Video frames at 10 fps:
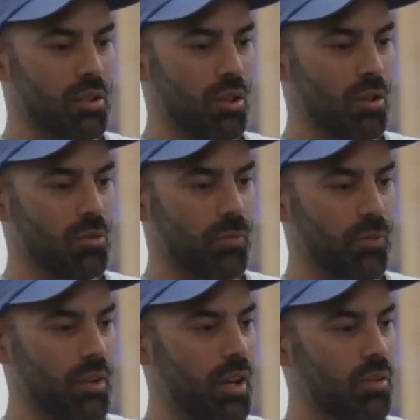you know
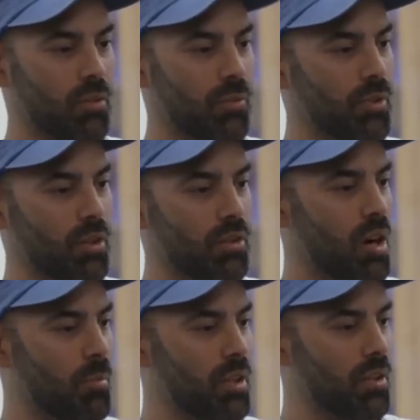
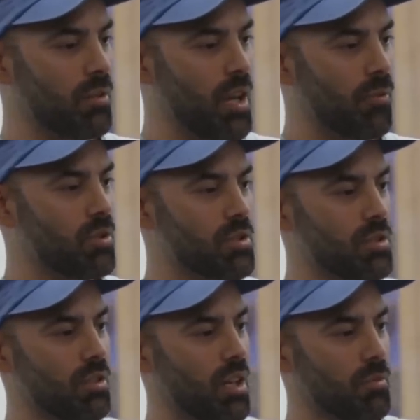philanthropic endeavors
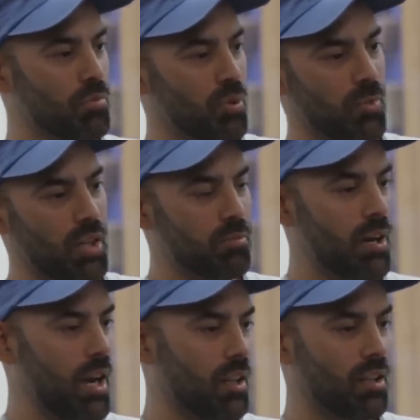to like put money
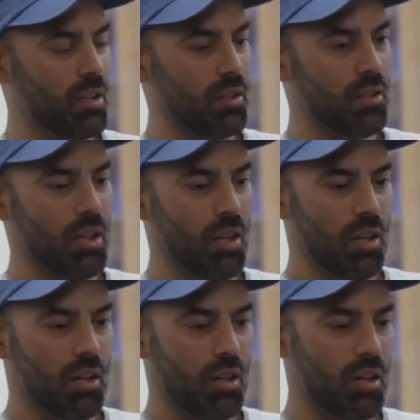back in
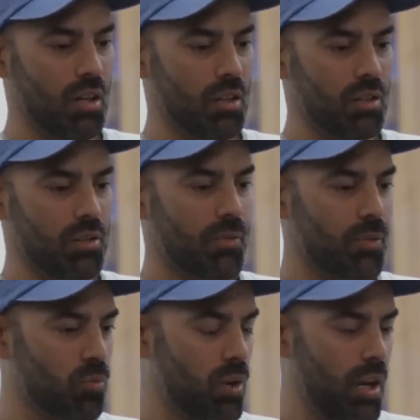uh, in
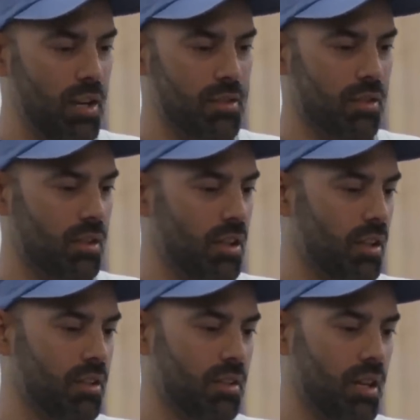different ways and
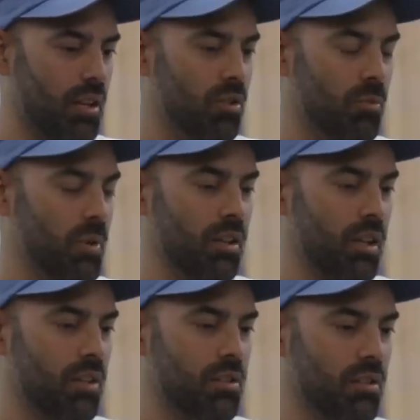like I don't know man
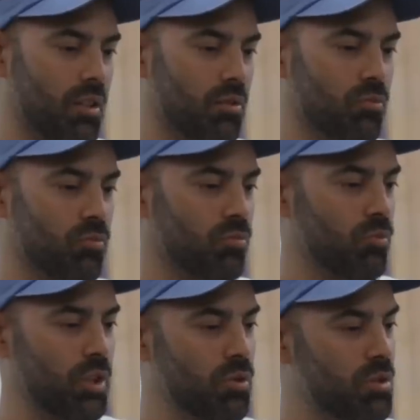like it, like
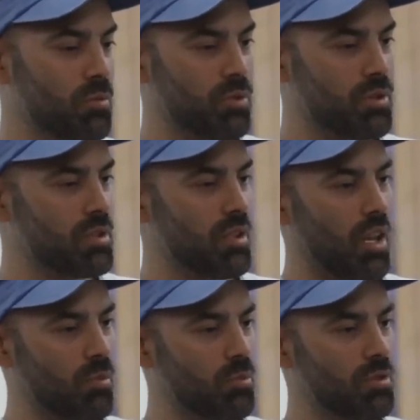reusable
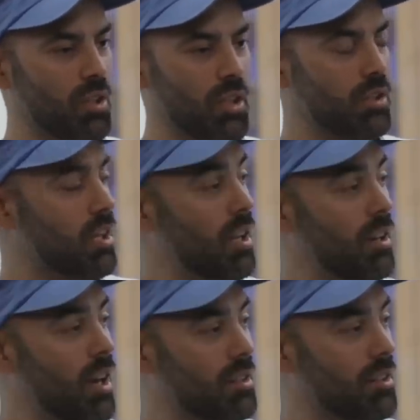sustainable you
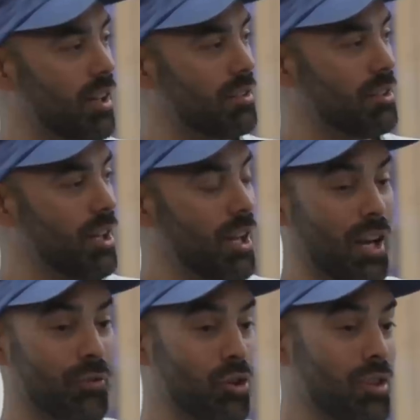can't knock that
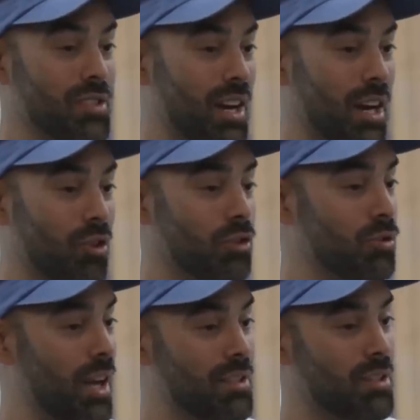and if you're a designer that
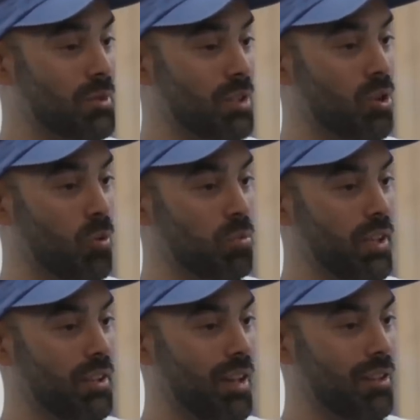you got something dope
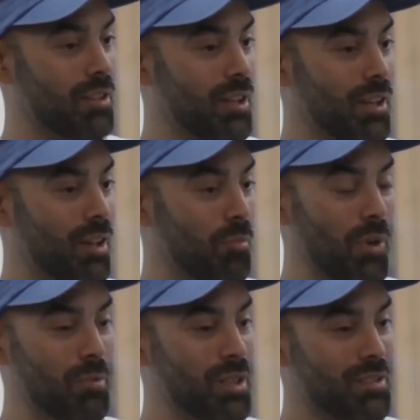like that
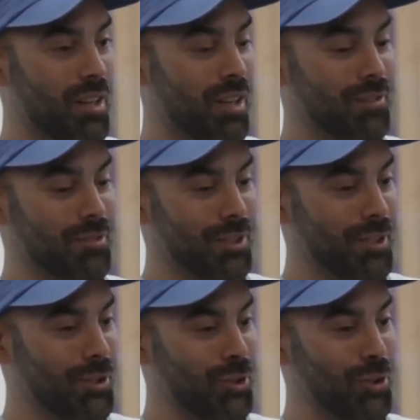and maybe it's not
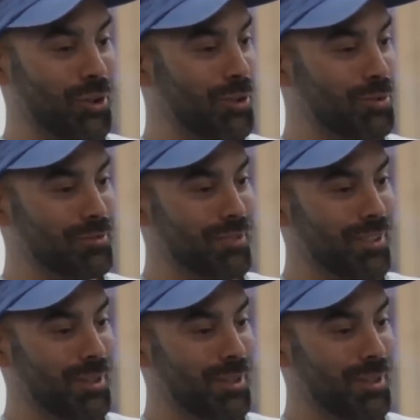you know